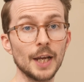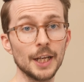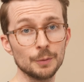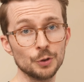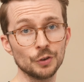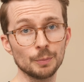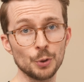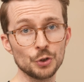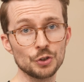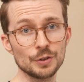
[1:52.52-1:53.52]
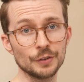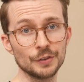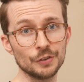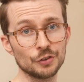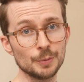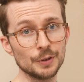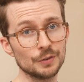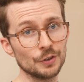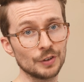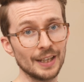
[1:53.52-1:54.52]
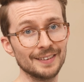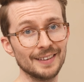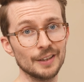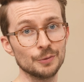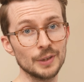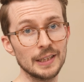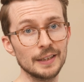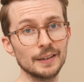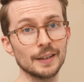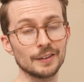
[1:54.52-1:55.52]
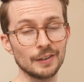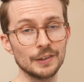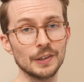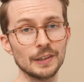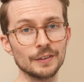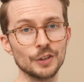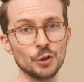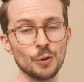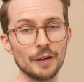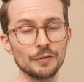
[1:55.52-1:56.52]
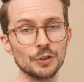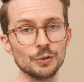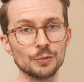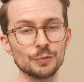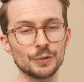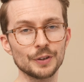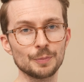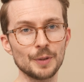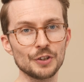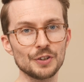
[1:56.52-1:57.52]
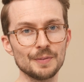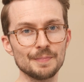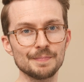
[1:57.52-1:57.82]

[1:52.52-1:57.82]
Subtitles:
Anyone using Push as an instrument just gained a really exciting new avenue for expression.